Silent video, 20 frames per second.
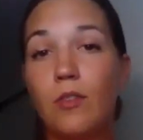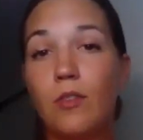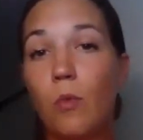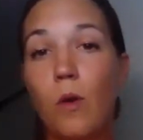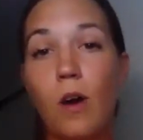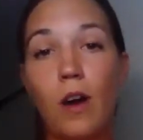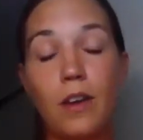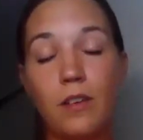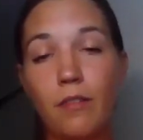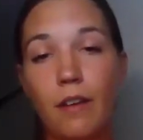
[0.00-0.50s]
a
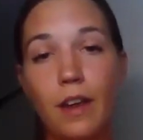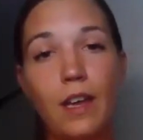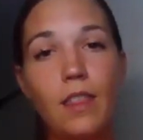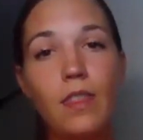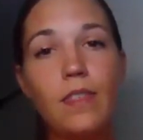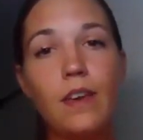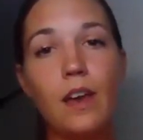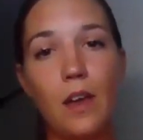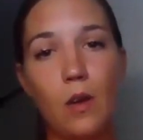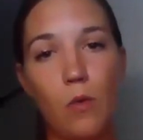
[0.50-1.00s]

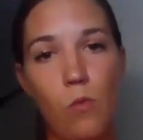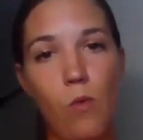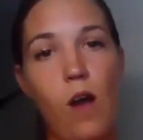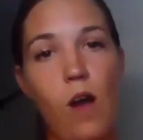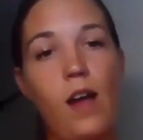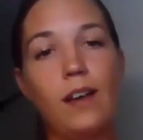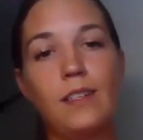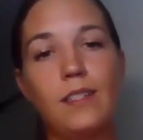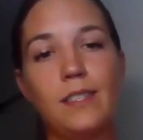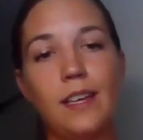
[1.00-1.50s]
winery that it
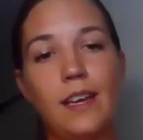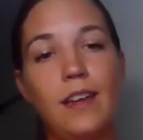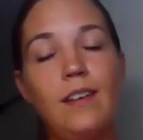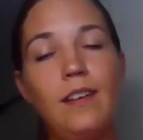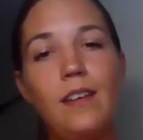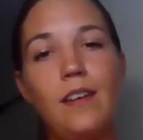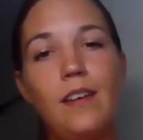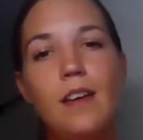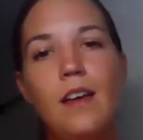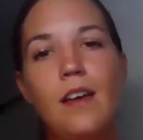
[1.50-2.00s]
works in,
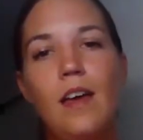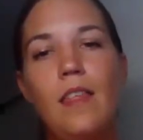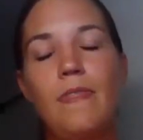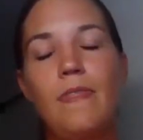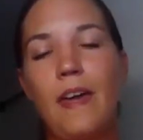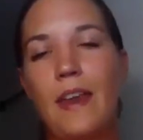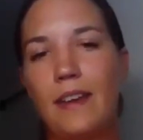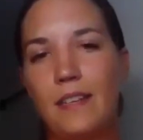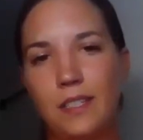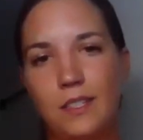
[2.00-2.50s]

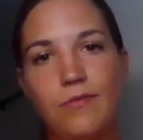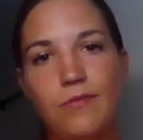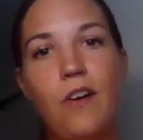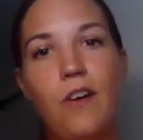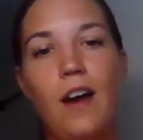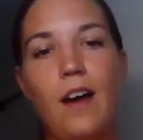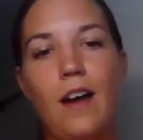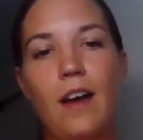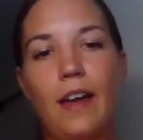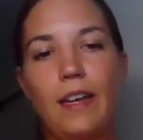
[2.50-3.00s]
then it's
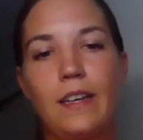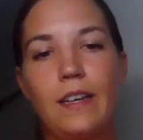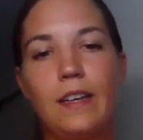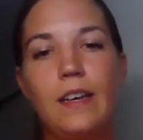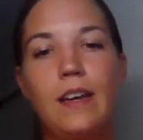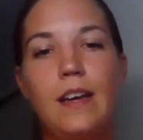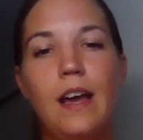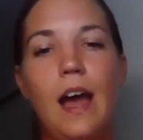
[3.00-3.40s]
fine.